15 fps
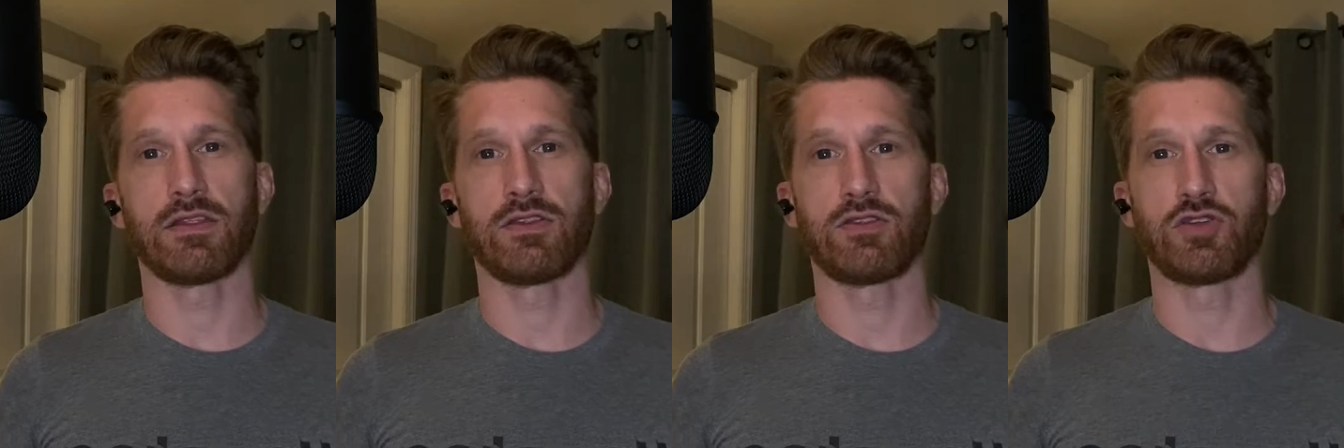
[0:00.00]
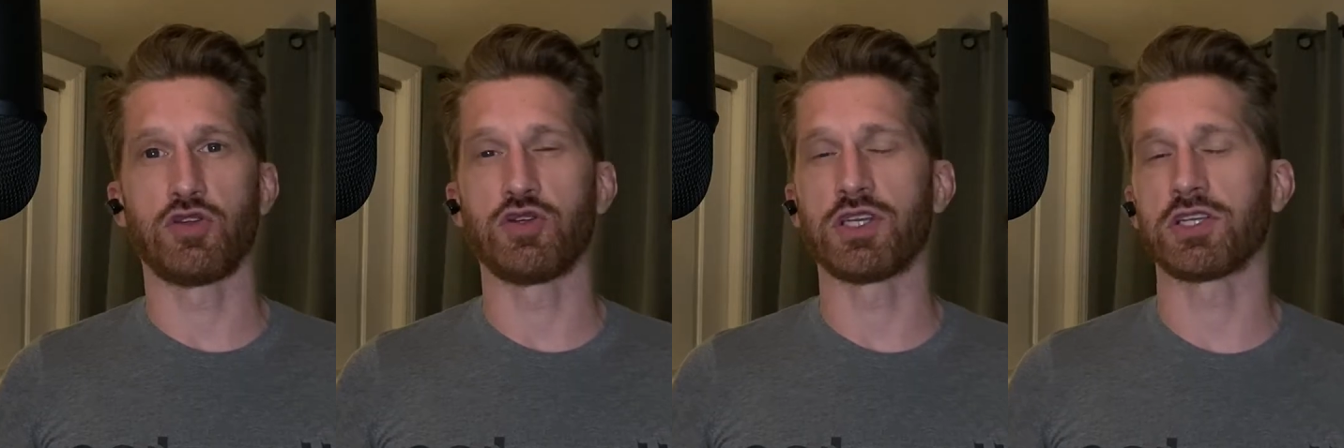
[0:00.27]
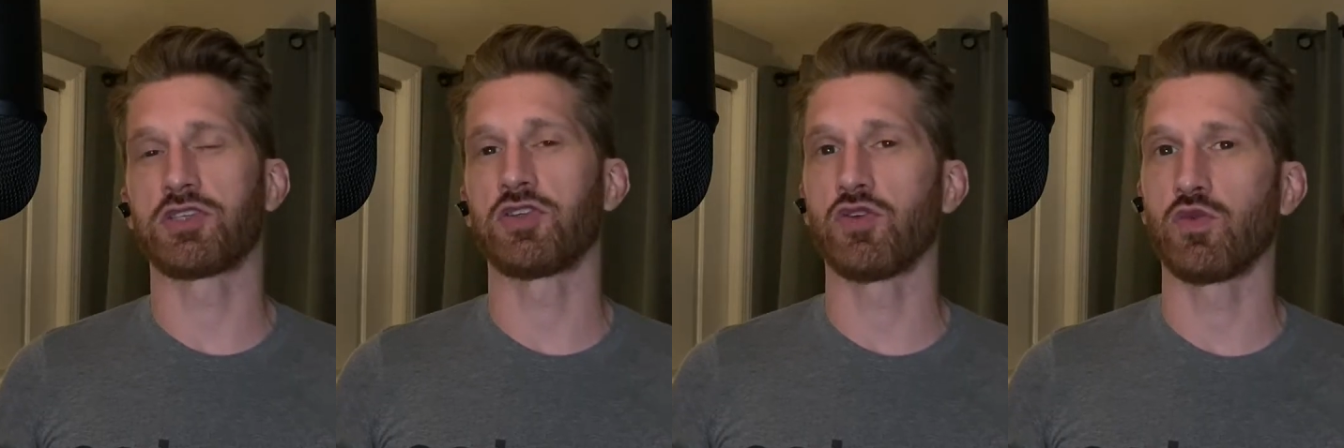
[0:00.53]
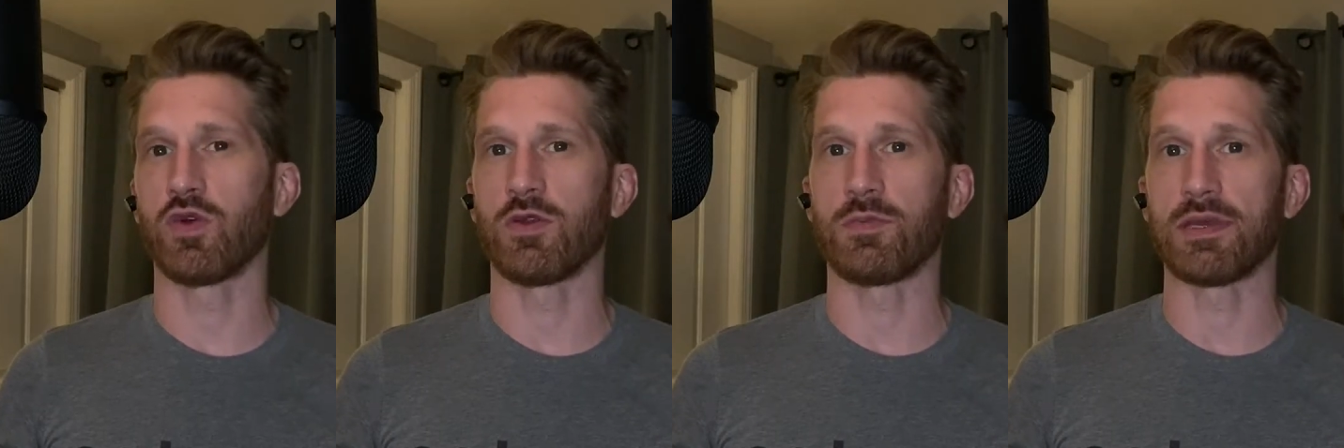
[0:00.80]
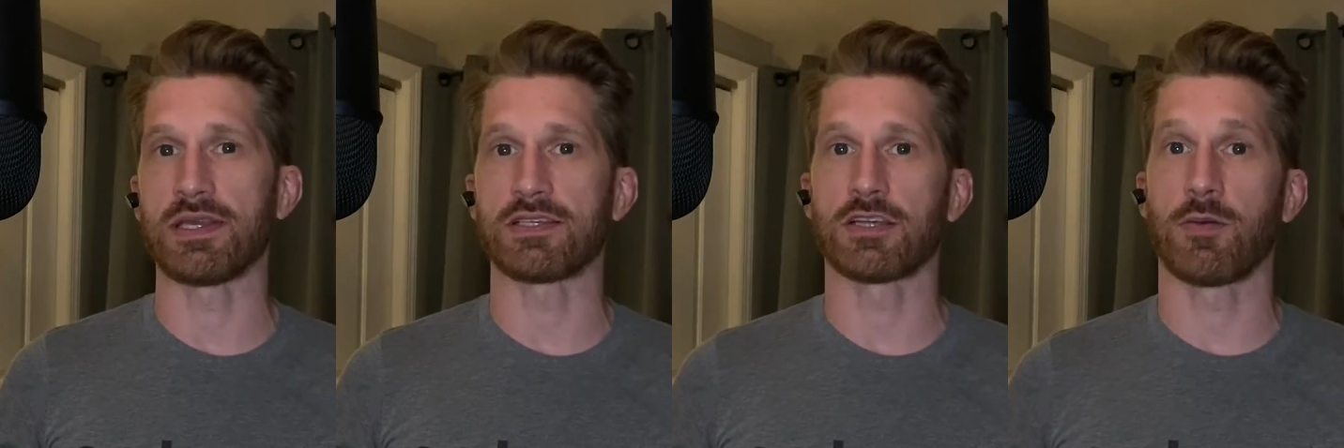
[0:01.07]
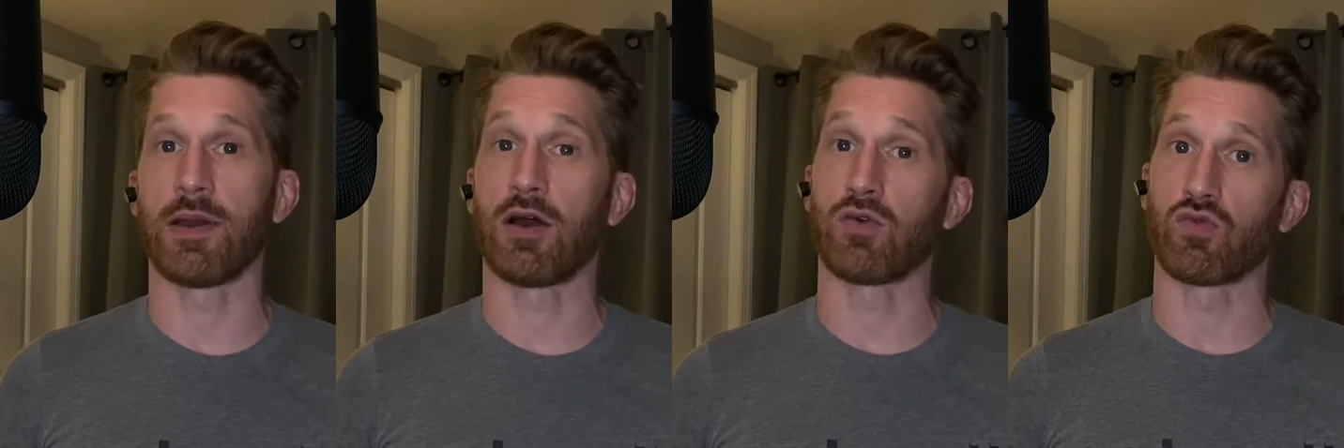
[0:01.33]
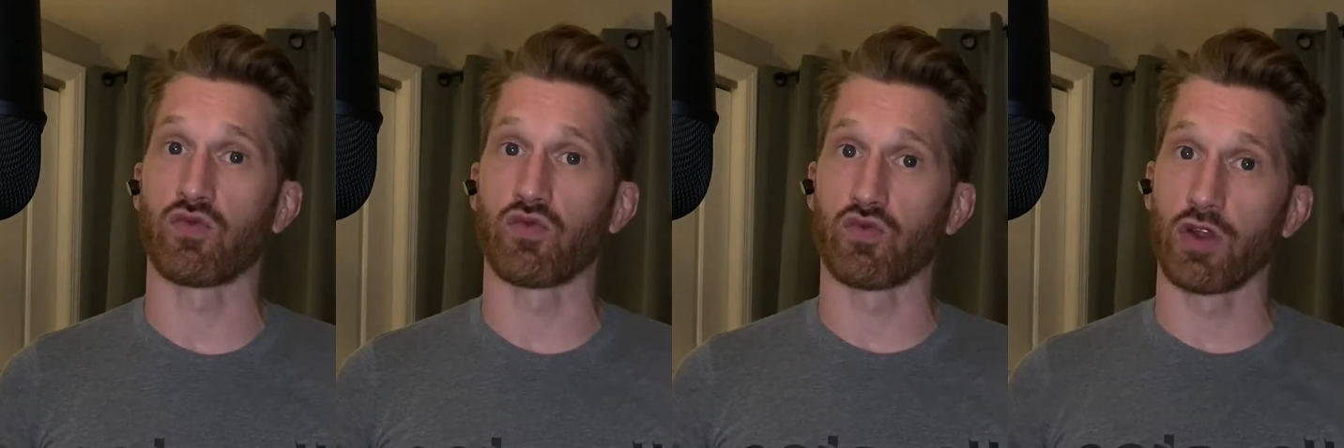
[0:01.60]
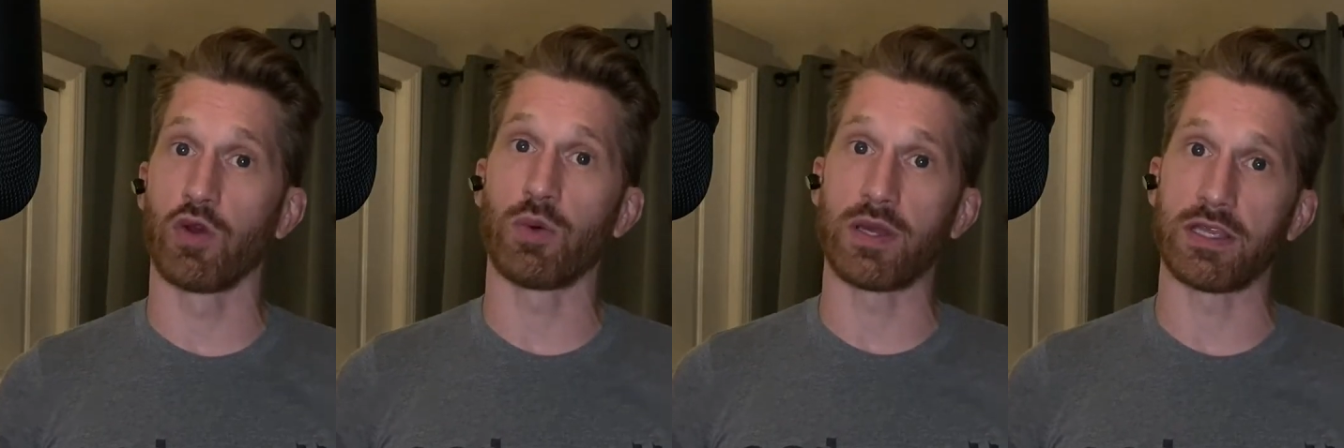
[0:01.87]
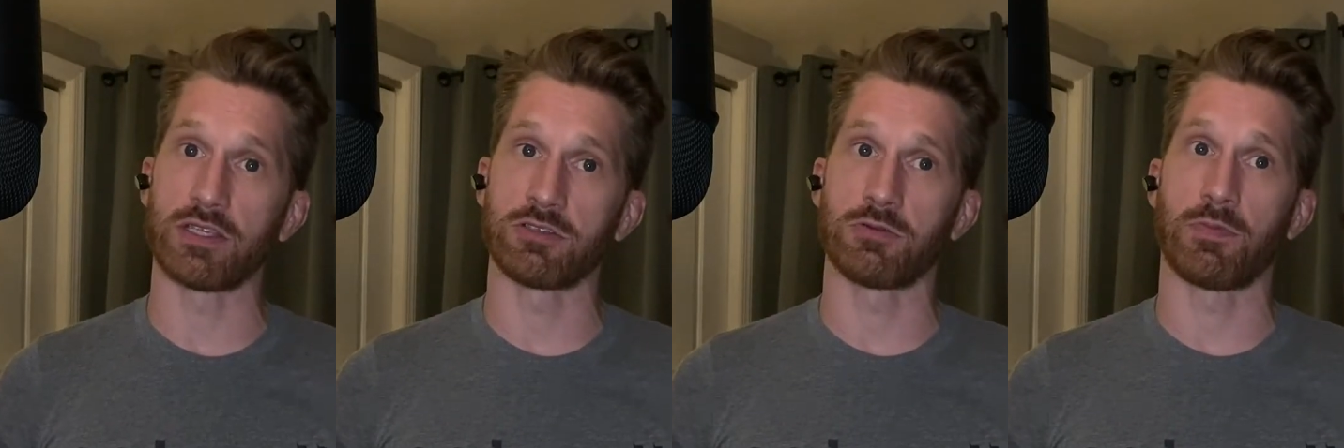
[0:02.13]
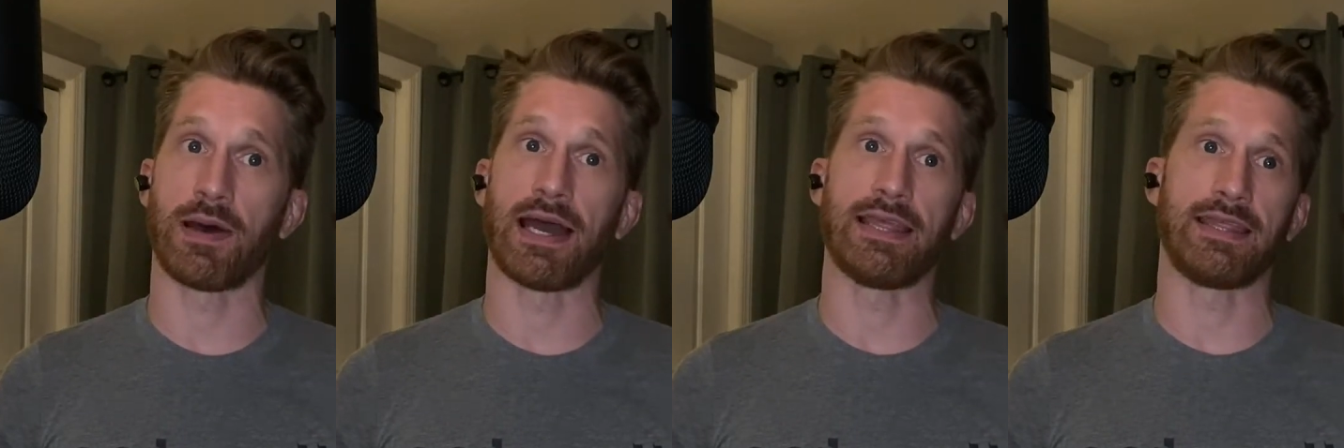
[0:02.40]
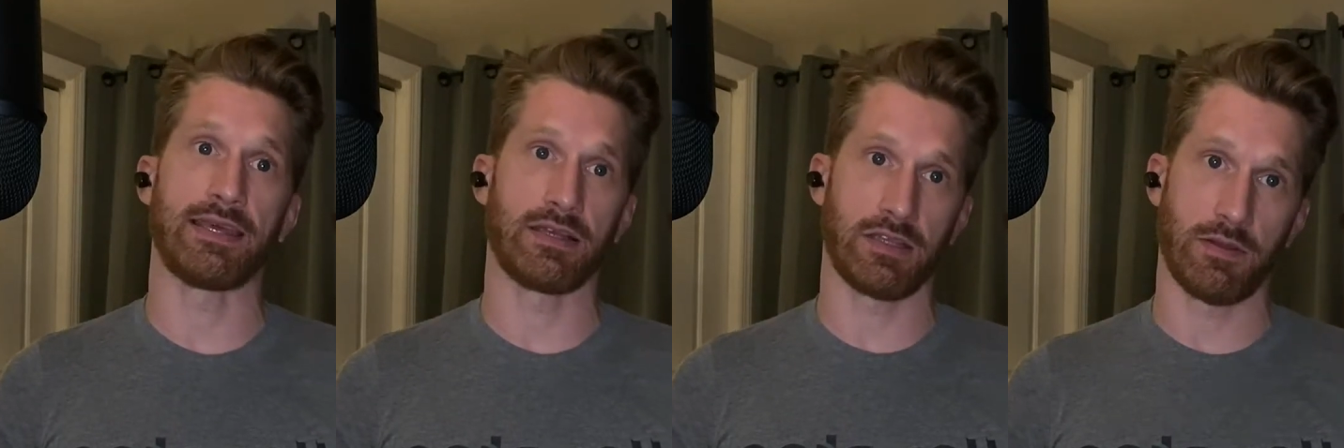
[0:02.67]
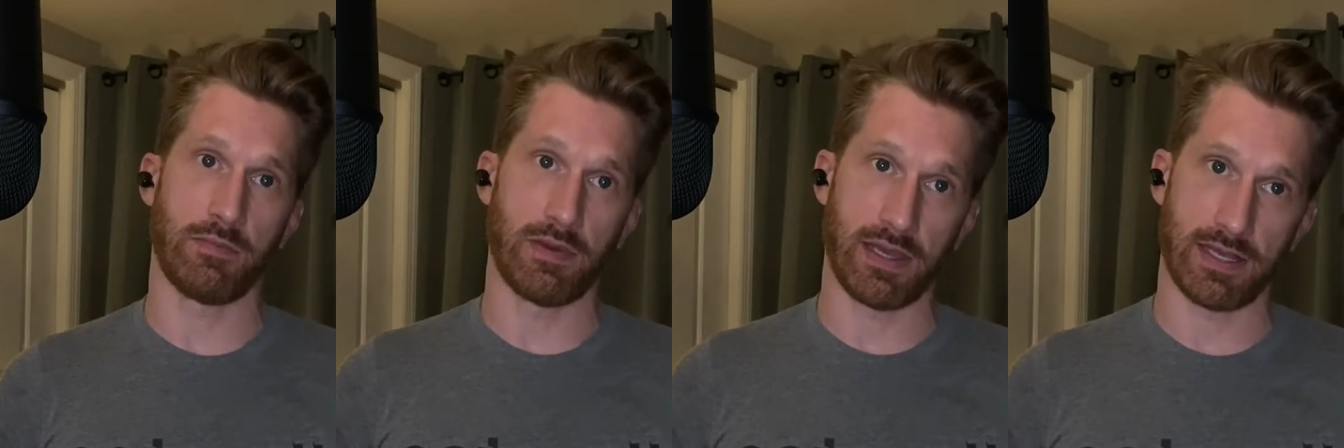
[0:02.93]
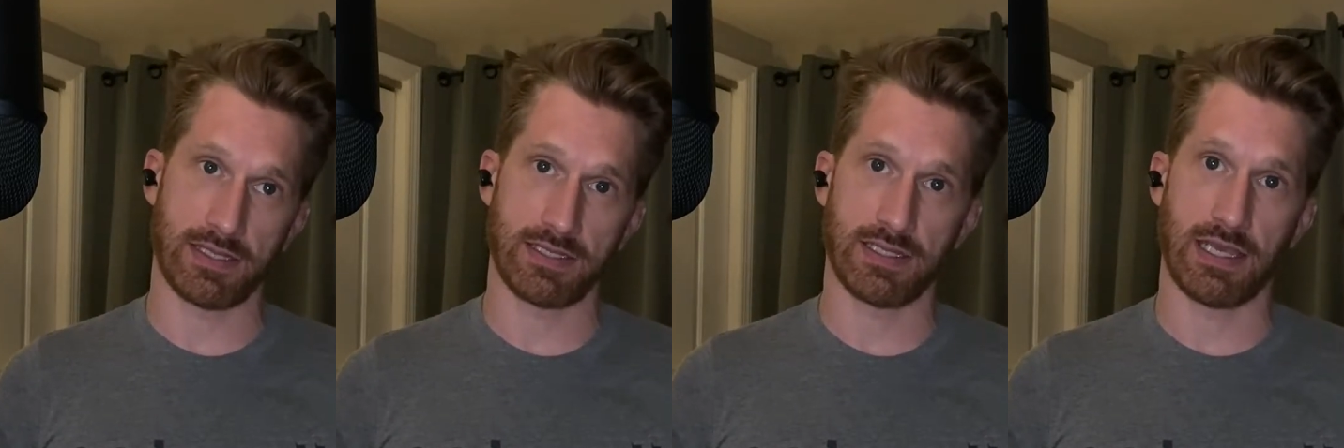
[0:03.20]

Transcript: jiu-jitsu would be somehow ruined by the Olympics.